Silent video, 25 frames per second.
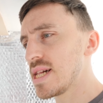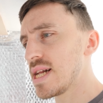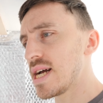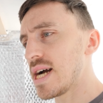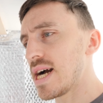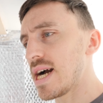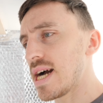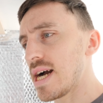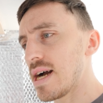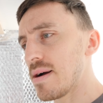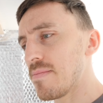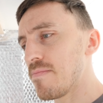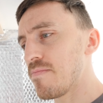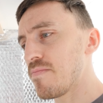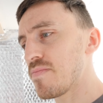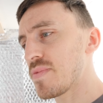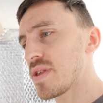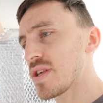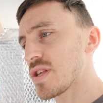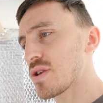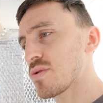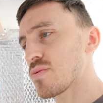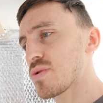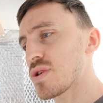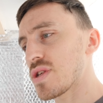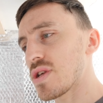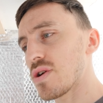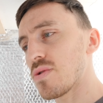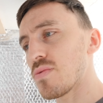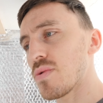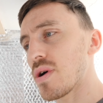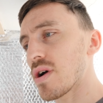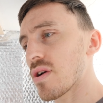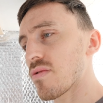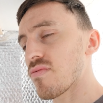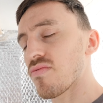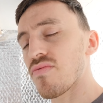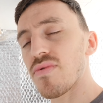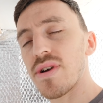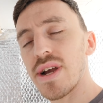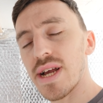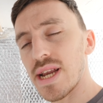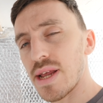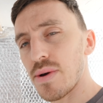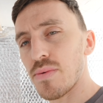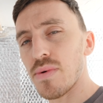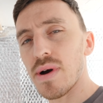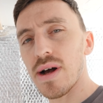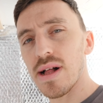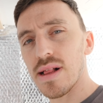This will still work
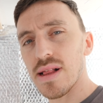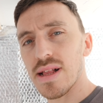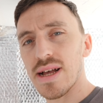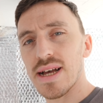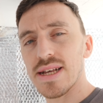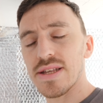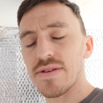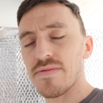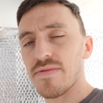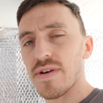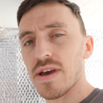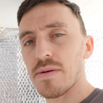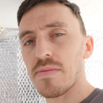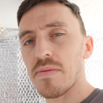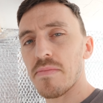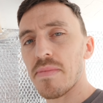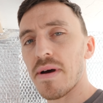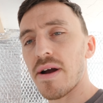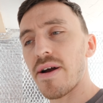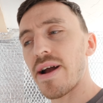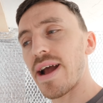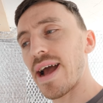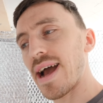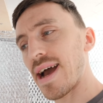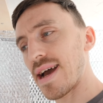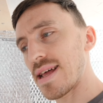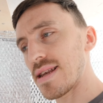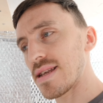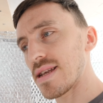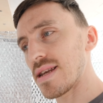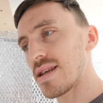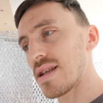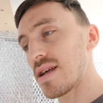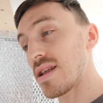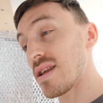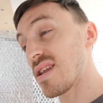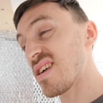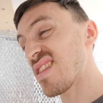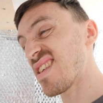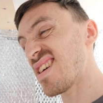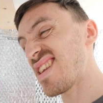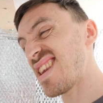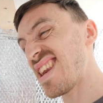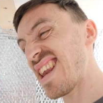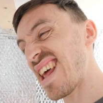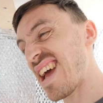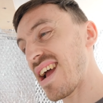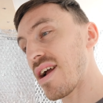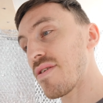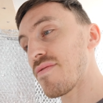really well as a vapor barrier and another
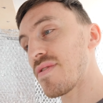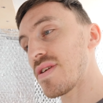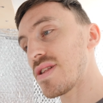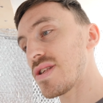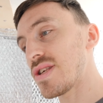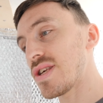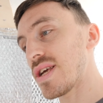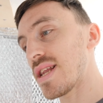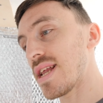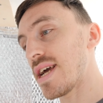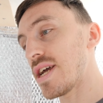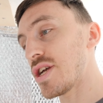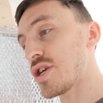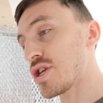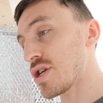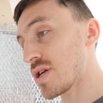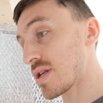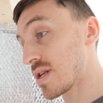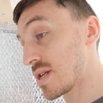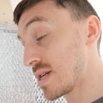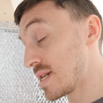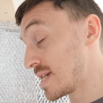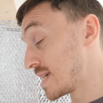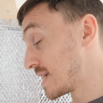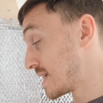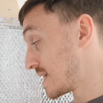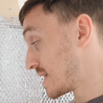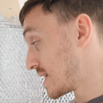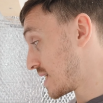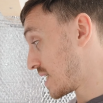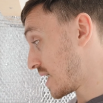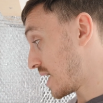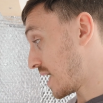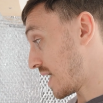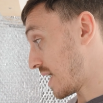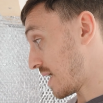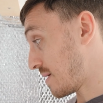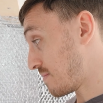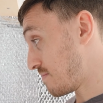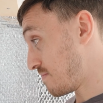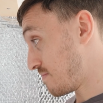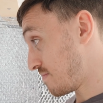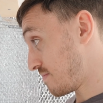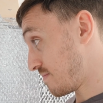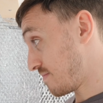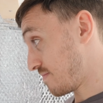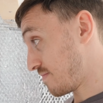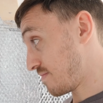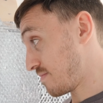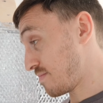layer of insulation. But
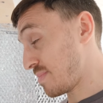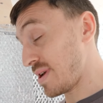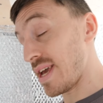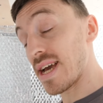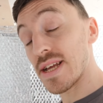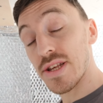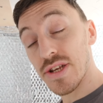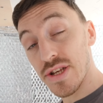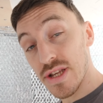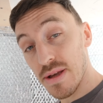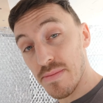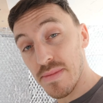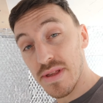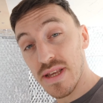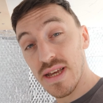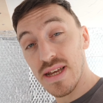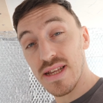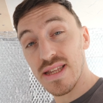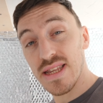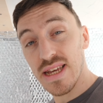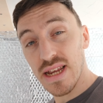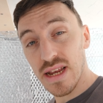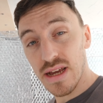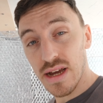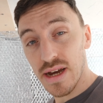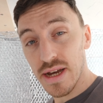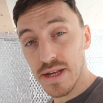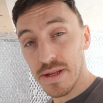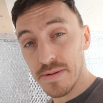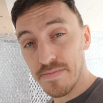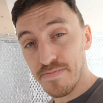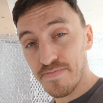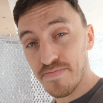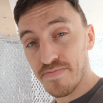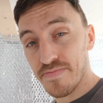yeah, just something to consider, guys.